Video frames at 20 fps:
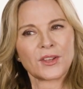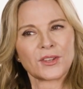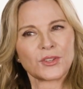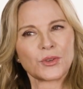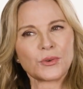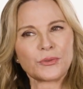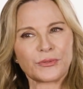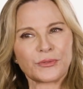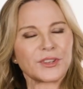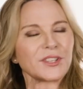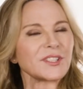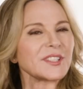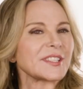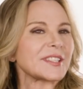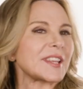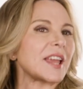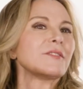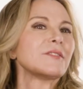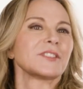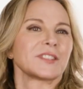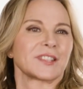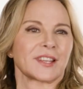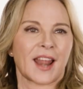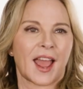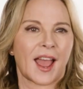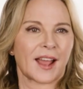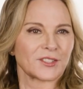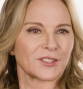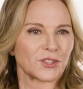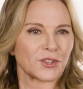you feel safe as an
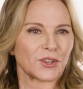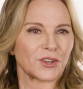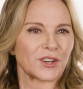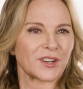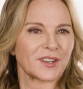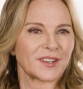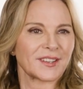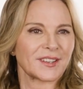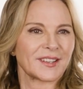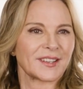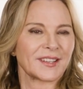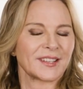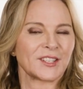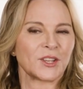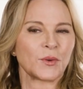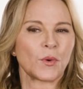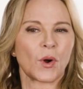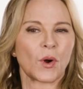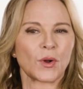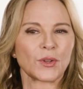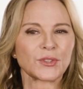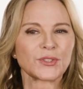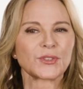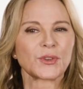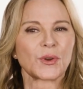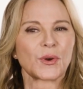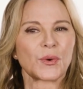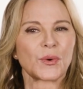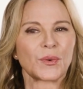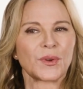actor, and you
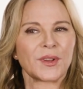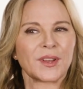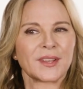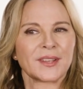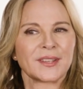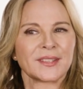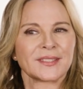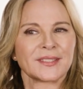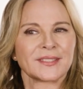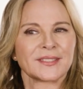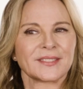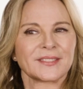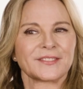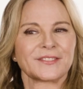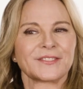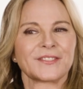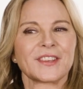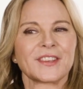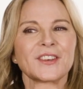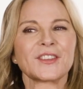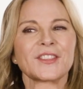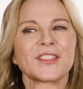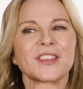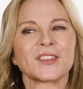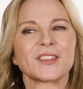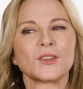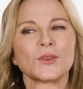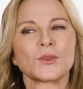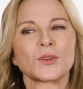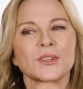also feel
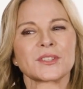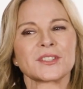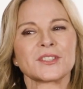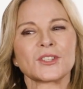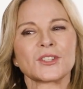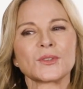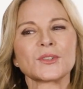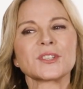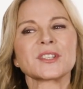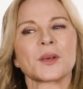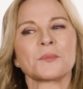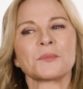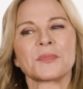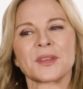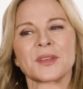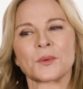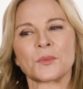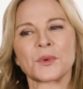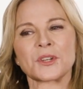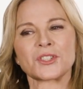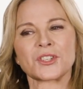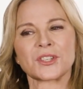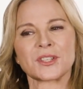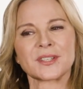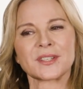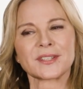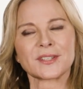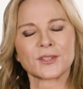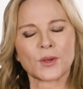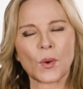that you can do something which is
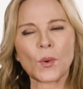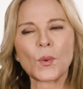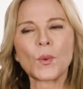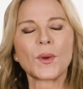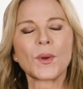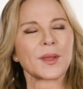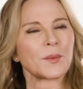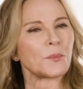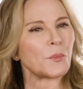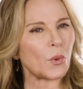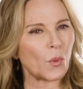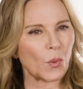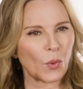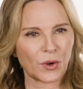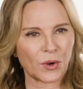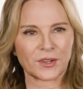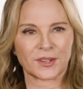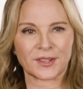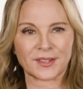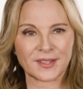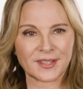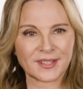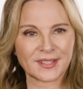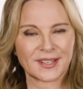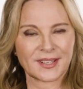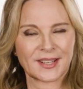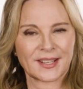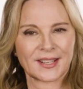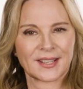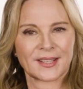so important,
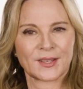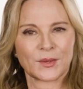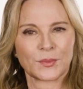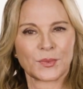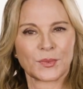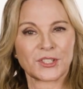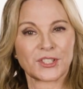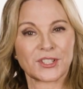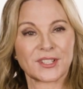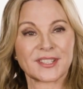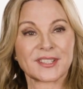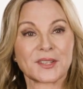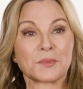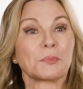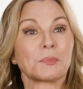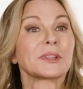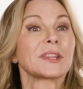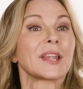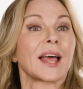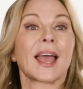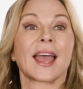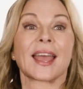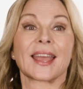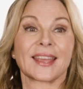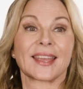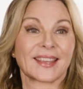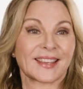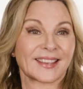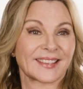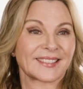which is to
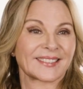play.